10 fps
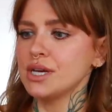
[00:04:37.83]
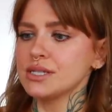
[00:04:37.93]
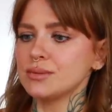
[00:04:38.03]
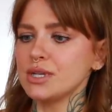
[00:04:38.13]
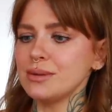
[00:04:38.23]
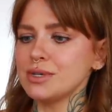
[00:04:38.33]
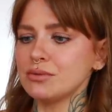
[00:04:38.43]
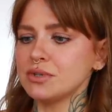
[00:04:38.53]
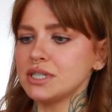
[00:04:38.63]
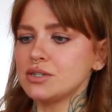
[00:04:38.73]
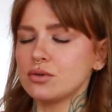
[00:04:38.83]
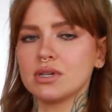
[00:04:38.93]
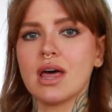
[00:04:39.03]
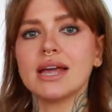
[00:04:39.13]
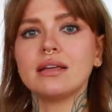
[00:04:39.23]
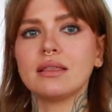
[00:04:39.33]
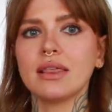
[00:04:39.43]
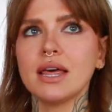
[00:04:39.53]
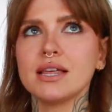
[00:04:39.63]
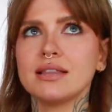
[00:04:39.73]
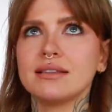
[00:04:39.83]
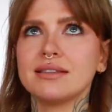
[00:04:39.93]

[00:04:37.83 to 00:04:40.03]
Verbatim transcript: Sometimes I really don't like that